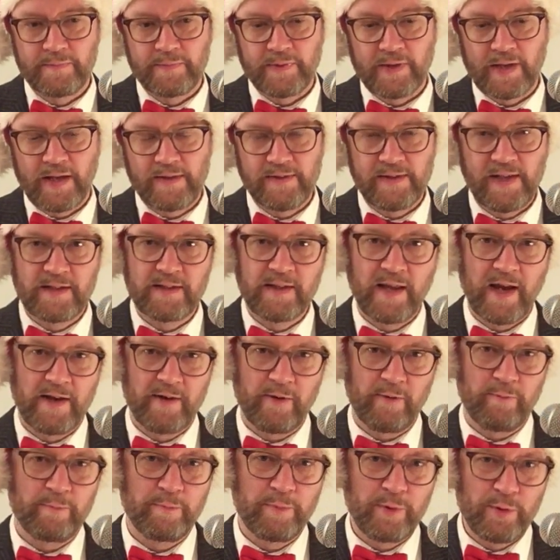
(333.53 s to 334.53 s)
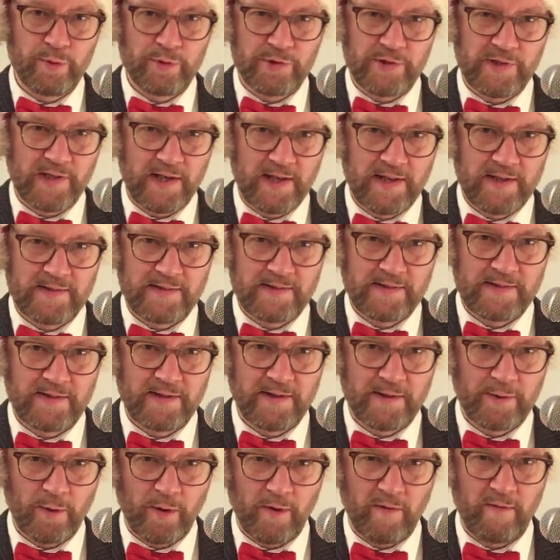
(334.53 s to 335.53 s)
and that kind of booziness.
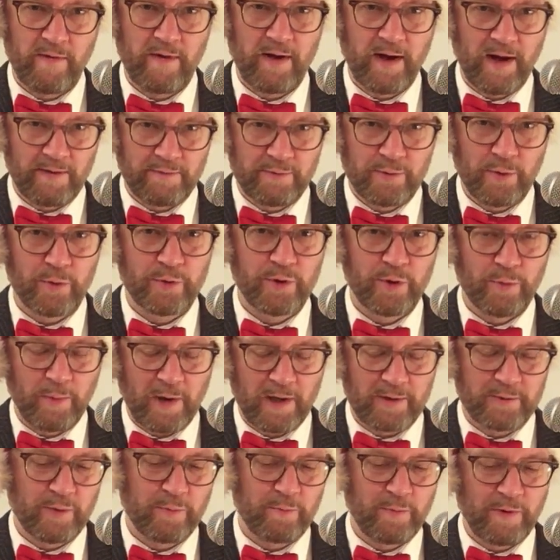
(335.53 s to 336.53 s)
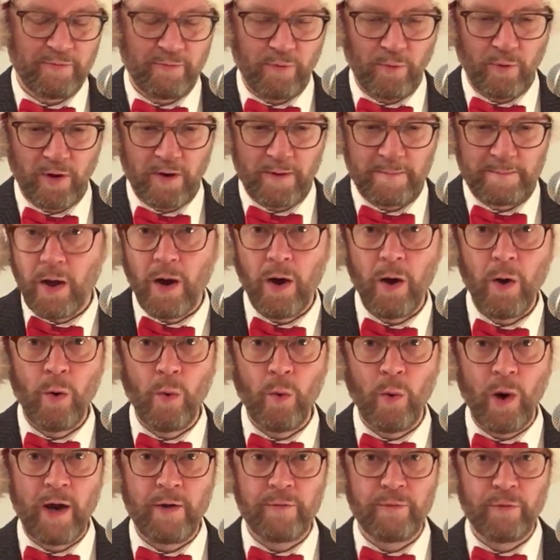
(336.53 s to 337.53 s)
You know, I've talked about it before.
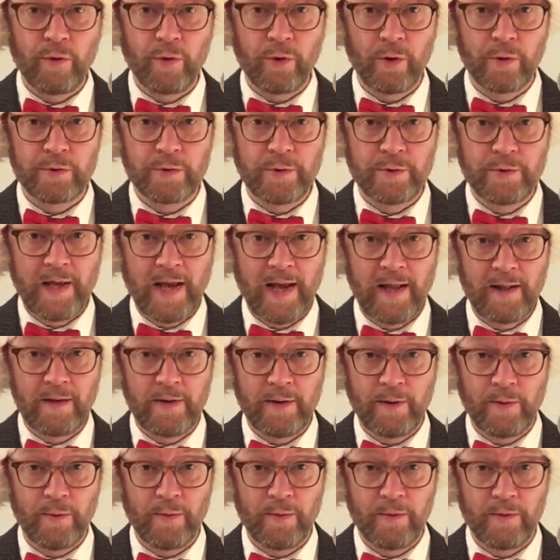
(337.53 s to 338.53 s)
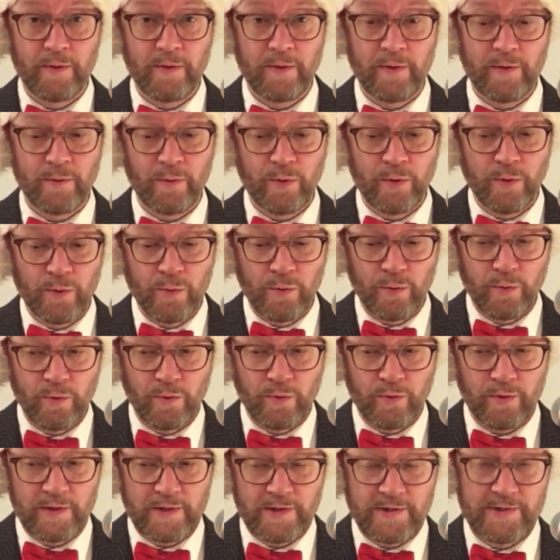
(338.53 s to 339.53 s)
Oh, I forgot to tell you
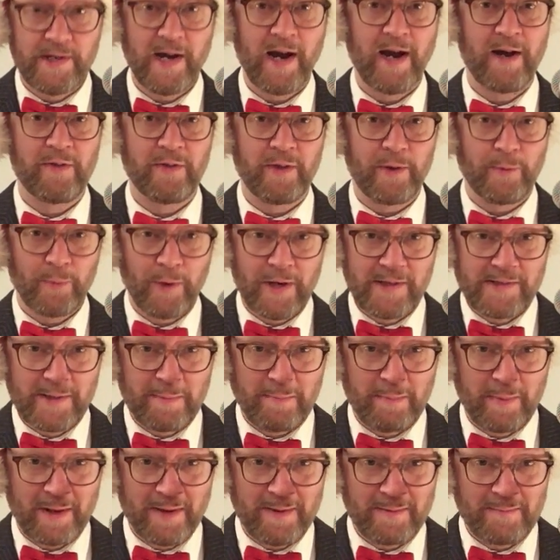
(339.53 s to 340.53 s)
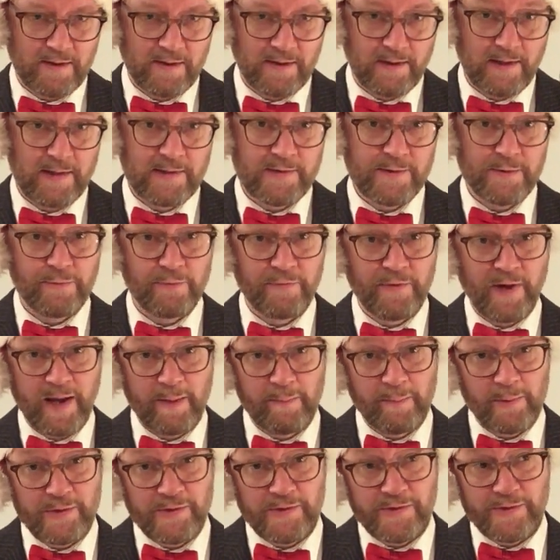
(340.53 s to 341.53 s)
who shared the recipe. It's a
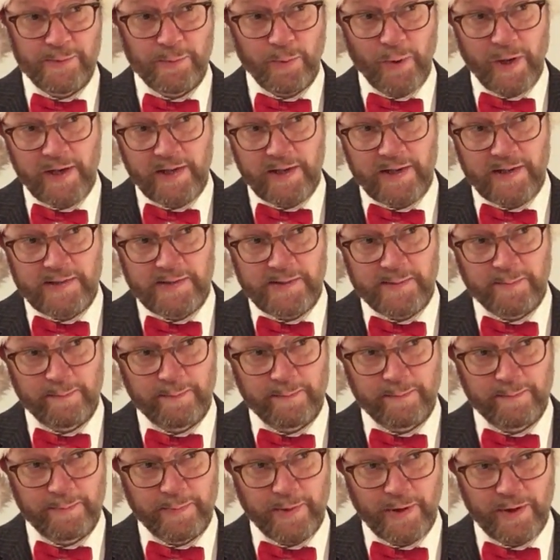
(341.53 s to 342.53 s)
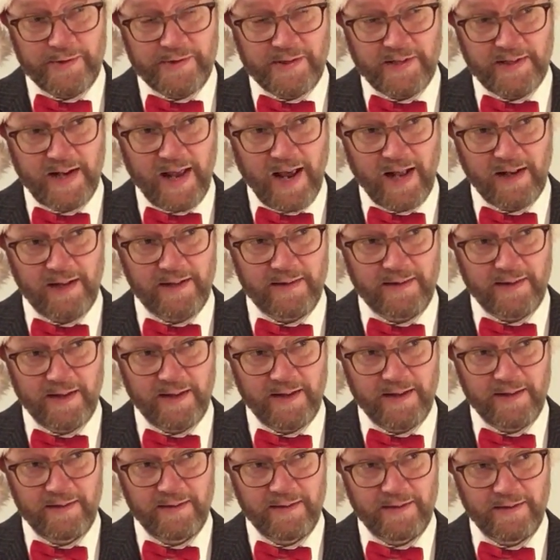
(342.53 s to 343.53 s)
famous Swedish
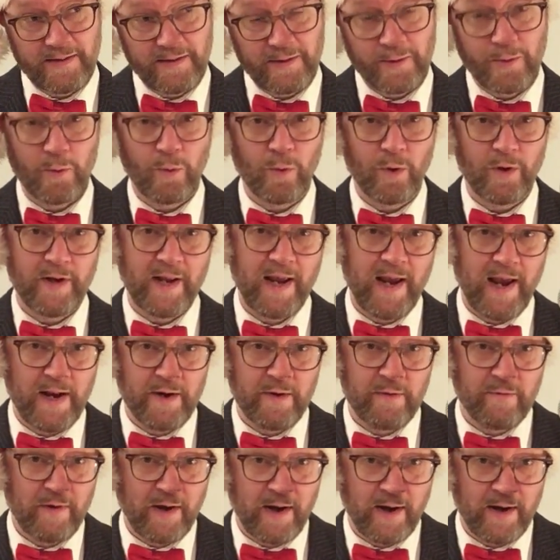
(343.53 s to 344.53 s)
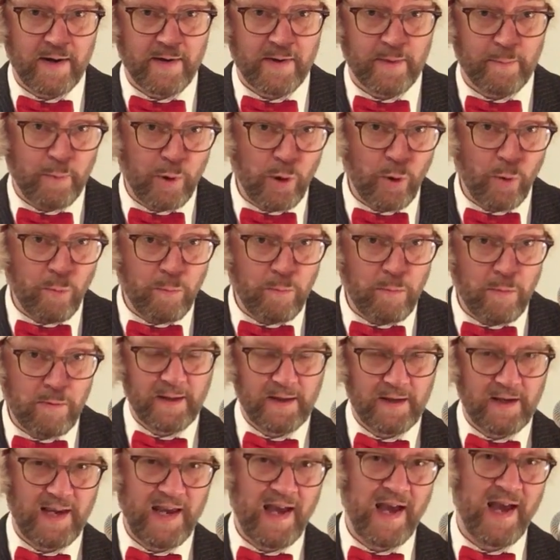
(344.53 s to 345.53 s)
personality called Edvard Blom.
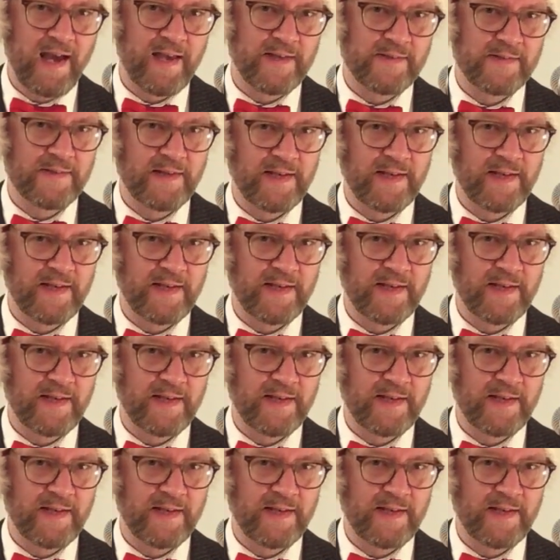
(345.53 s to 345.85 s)
He has